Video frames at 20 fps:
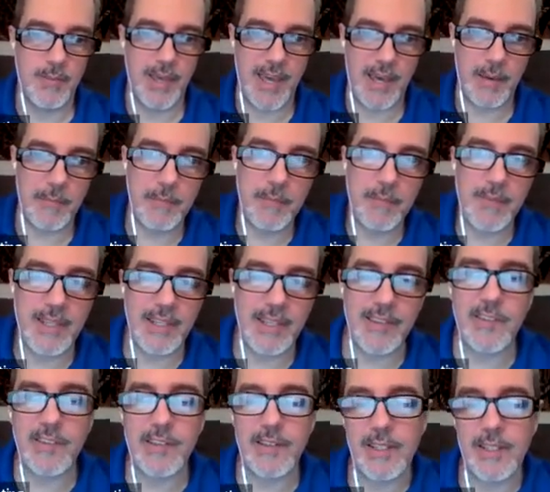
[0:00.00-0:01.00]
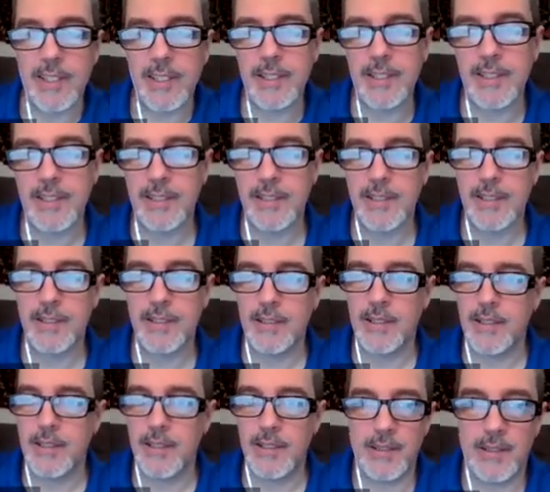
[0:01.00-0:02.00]
Bam, instantly
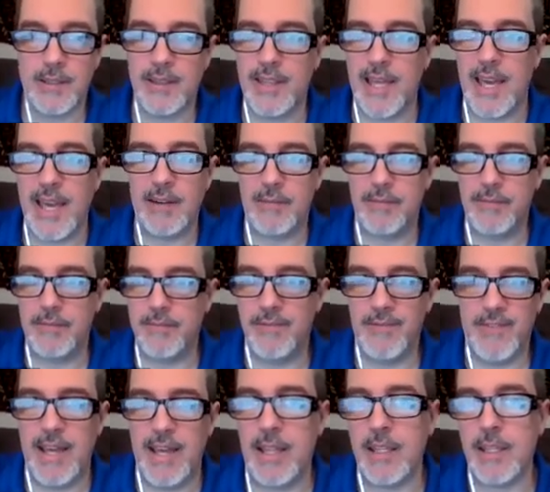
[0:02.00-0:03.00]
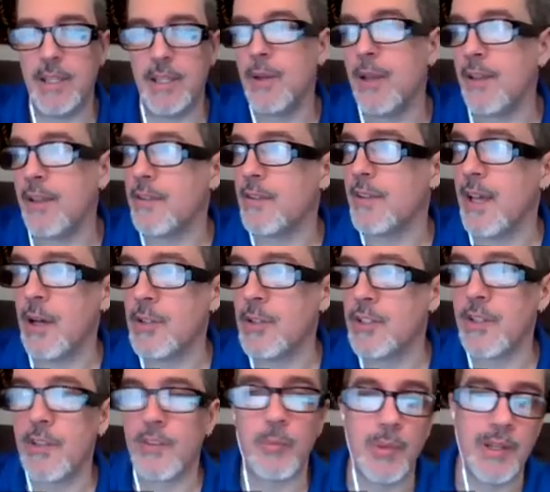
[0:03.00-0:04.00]
that value has now
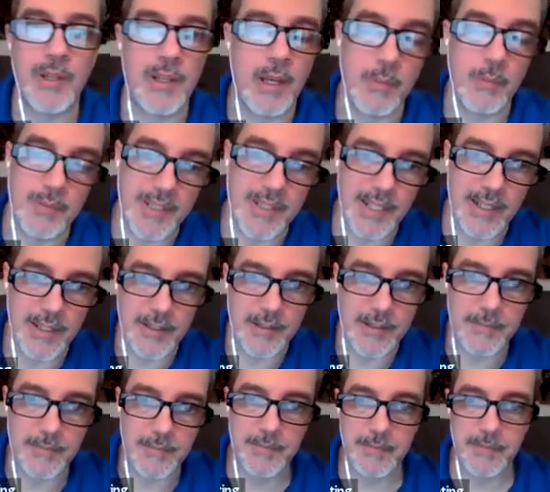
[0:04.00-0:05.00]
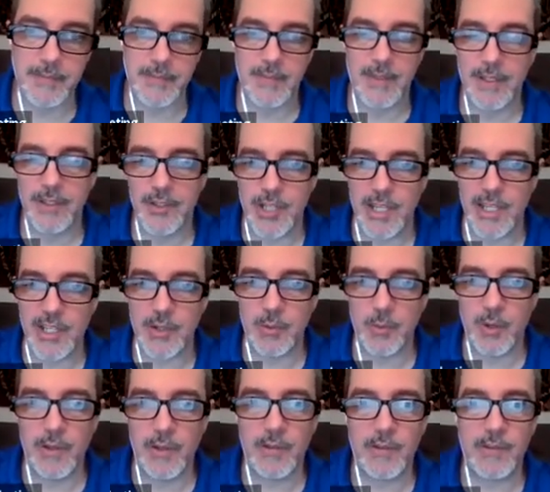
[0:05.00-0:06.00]
just been updated. Change
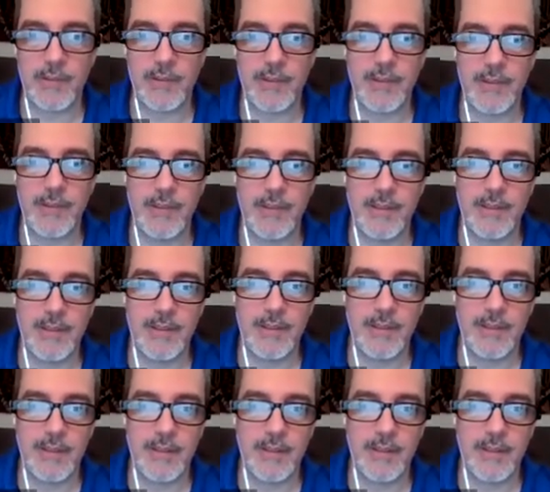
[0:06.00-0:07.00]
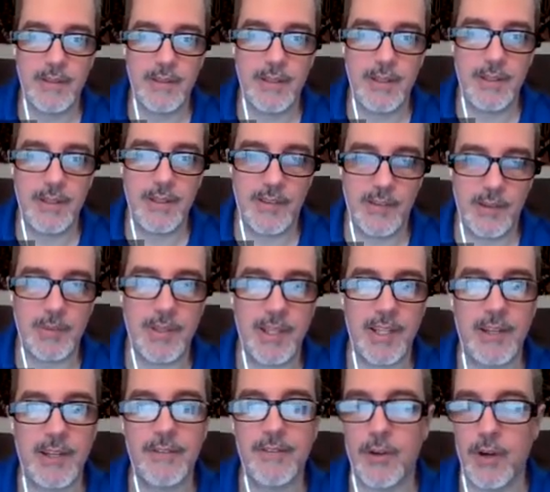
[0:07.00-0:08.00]
it once, it's
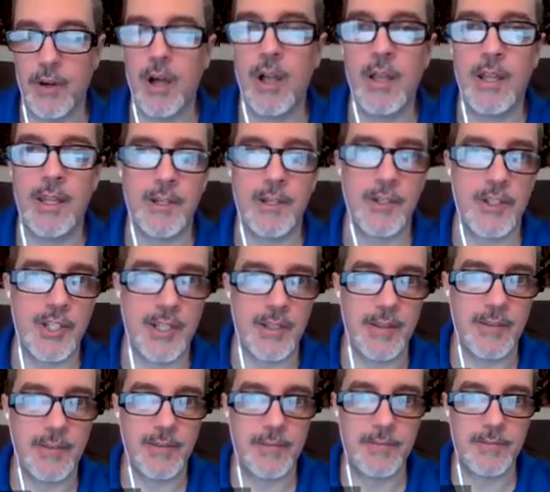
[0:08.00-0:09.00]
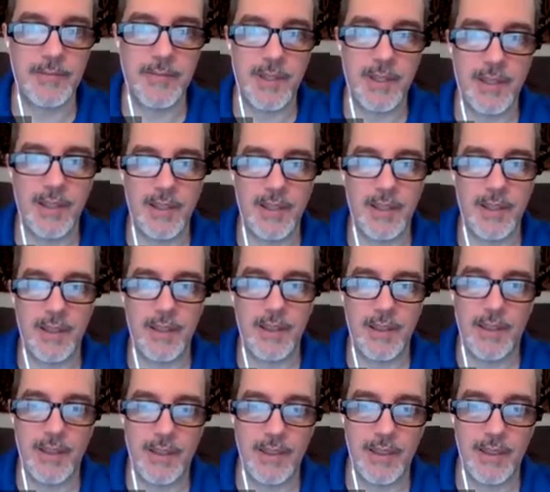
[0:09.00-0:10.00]
updated for all 100 sheets.
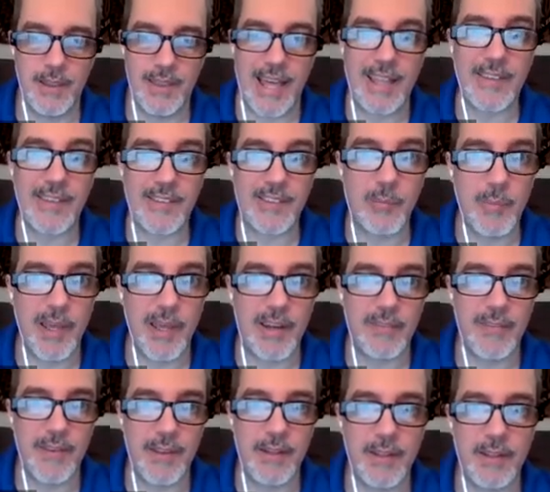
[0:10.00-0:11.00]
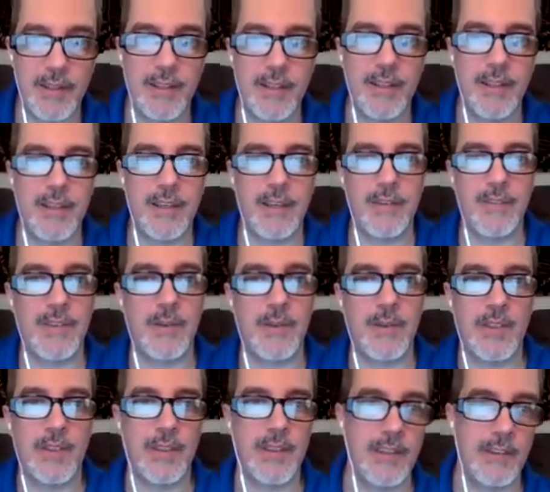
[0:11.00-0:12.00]
That's the benefit of
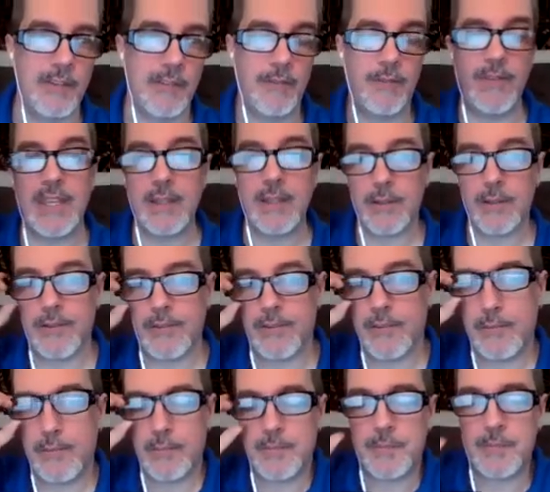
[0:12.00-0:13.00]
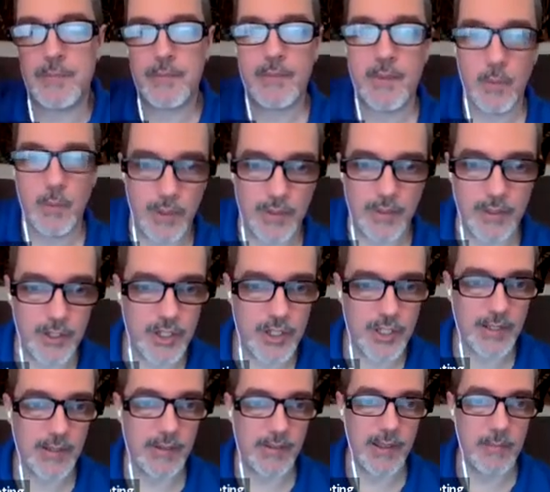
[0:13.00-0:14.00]
using these fields with the
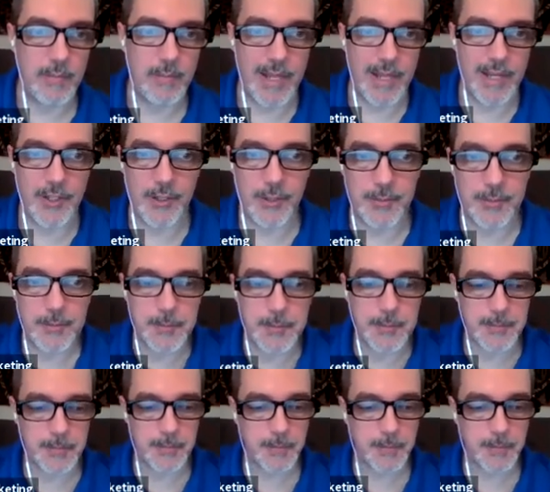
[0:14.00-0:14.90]
Sheet Set Manager.